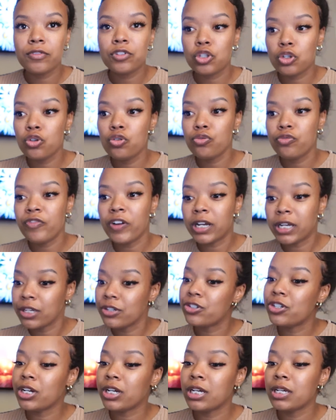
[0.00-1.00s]
two
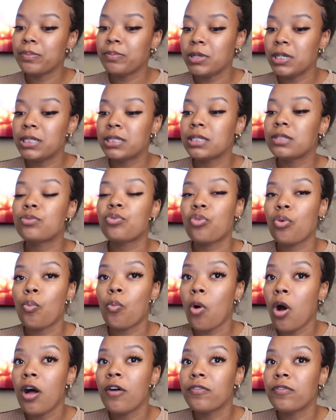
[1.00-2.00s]
fucking chicken pieces with a
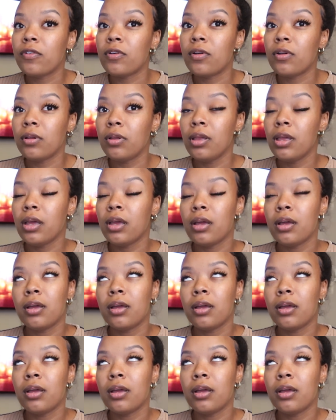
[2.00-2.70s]
waffle.